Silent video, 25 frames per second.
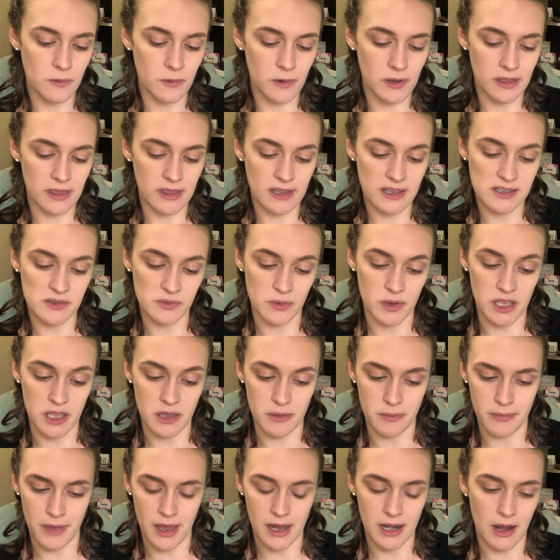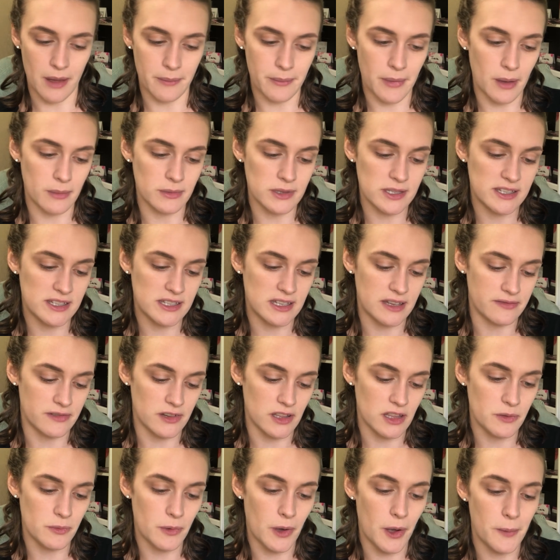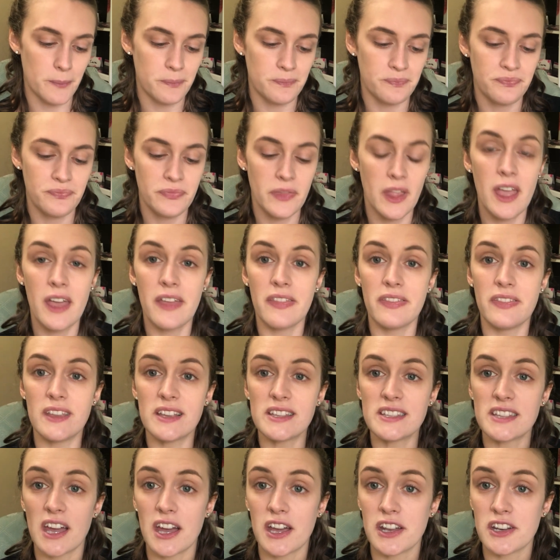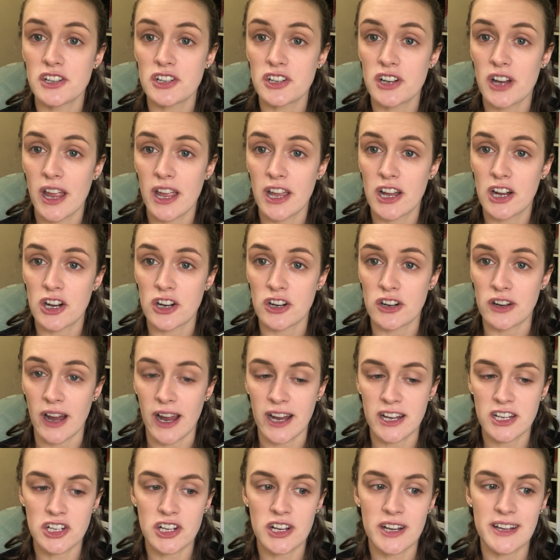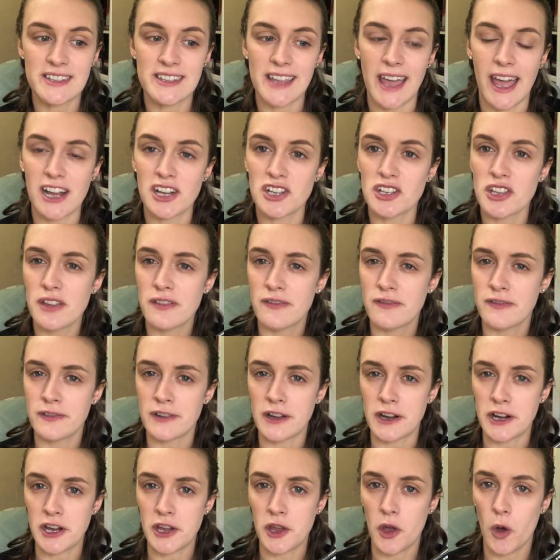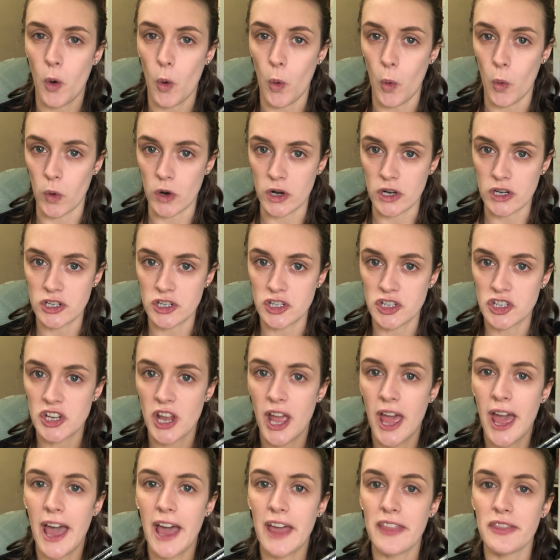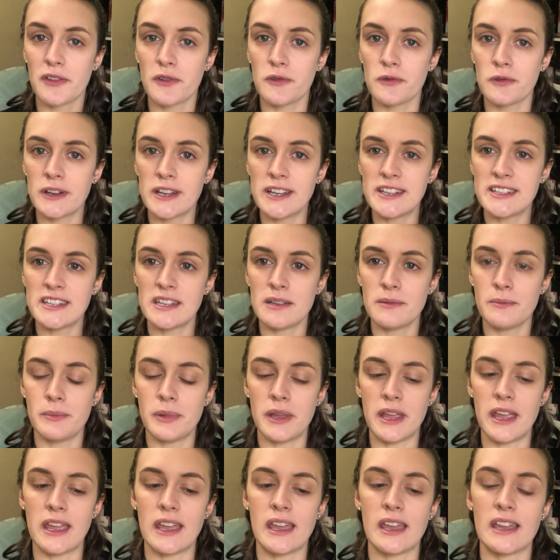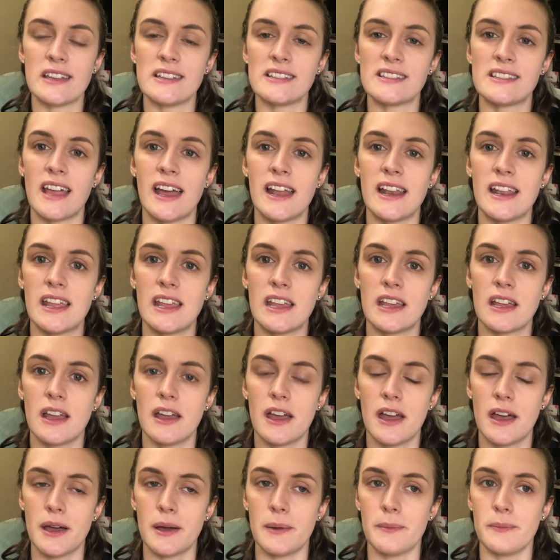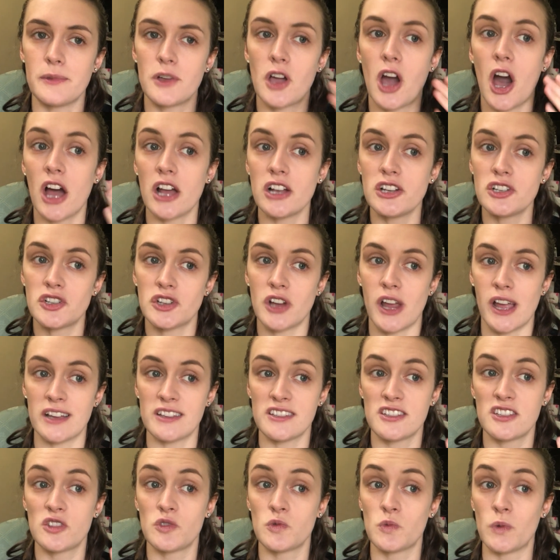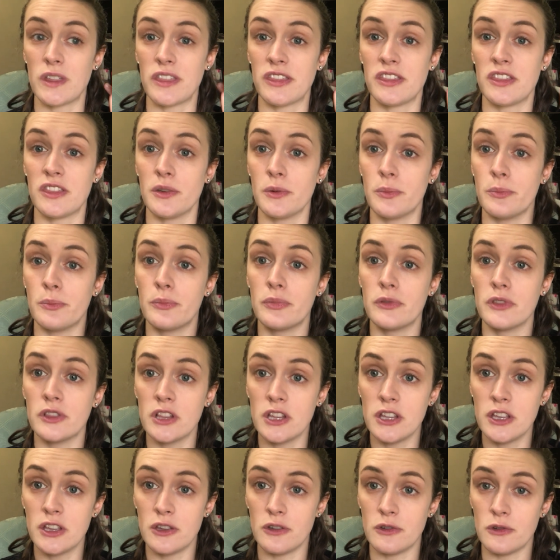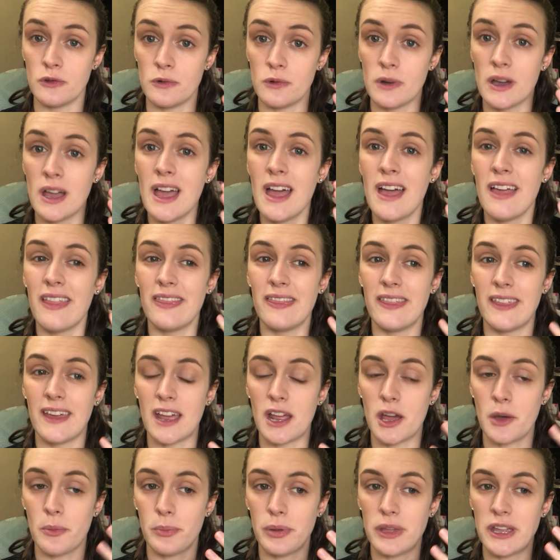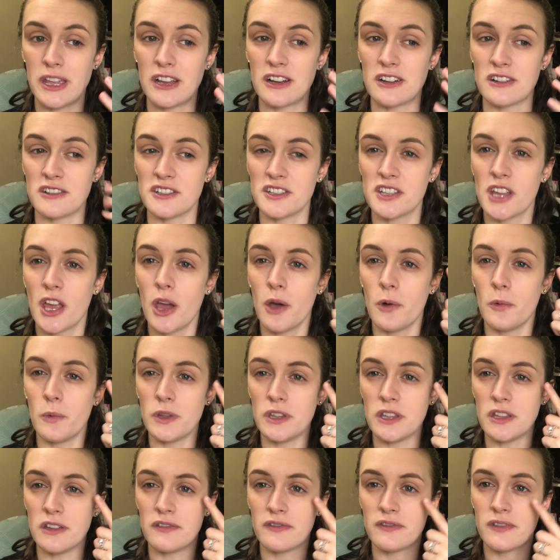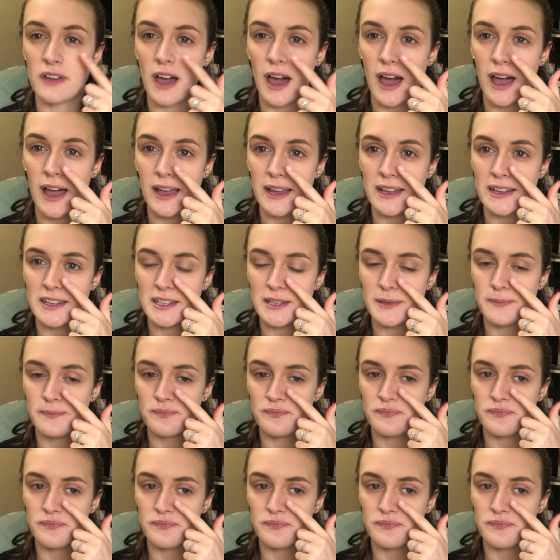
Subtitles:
with this, well, you may not be able to see really well. This under eye corrector is actually very orange, and the reason being is that it contrasts with the blue that appears when you've got